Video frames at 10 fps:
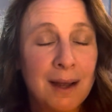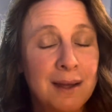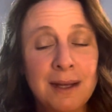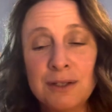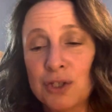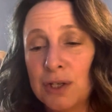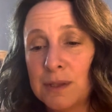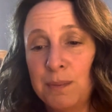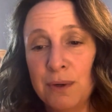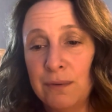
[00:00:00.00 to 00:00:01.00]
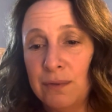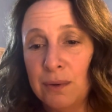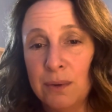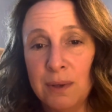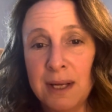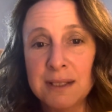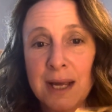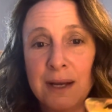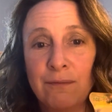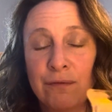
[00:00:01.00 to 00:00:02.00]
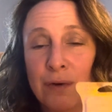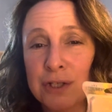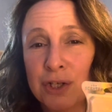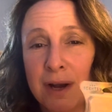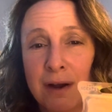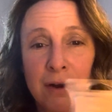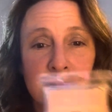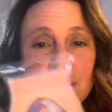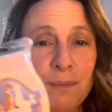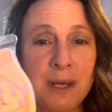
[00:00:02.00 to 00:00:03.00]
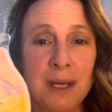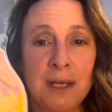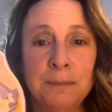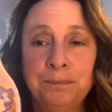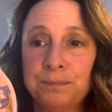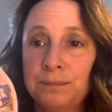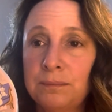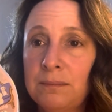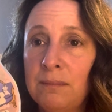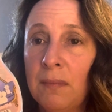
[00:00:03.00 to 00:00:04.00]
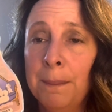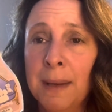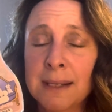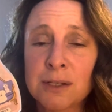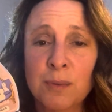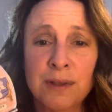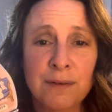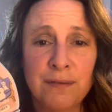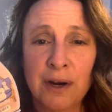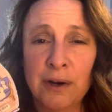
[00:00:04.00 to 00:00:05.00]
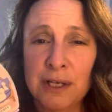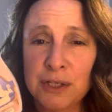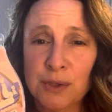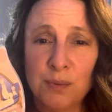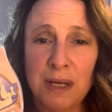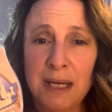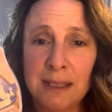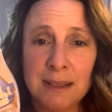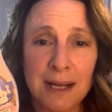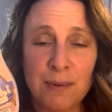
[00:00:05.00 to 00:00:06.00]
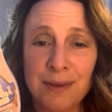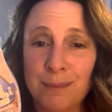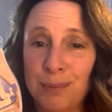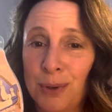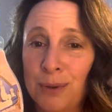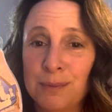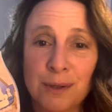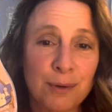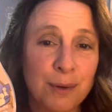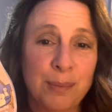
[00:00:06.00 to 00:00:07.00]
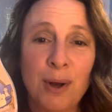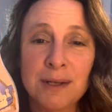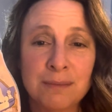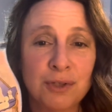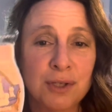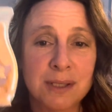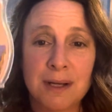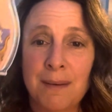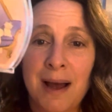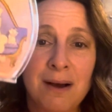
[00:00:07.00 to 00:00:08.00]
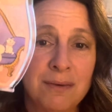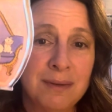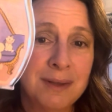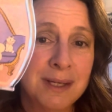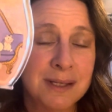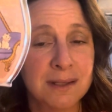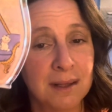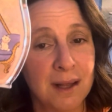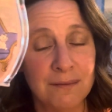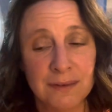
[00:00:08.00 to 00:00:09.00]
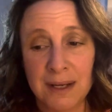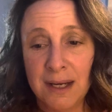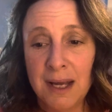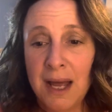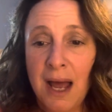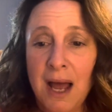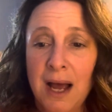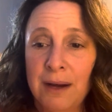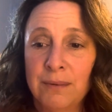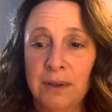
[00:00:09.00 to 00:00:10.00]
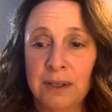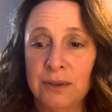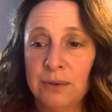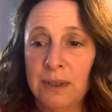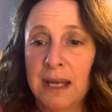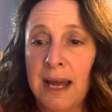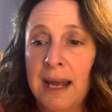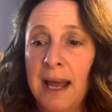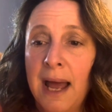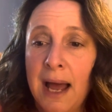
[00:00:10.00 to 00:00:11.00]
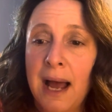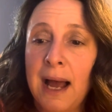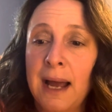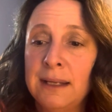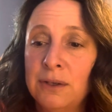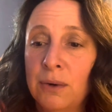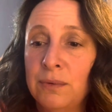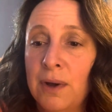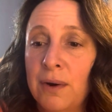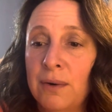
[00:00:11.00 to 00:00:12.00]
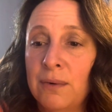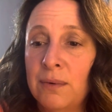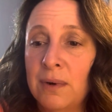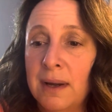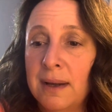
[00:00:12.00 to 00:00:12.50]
It's just beautiful. It's like fresh air to me mixed with a very sweet, like when the blooms or the blossoms just come out. This is lovely. I really enjoy that. I don't know.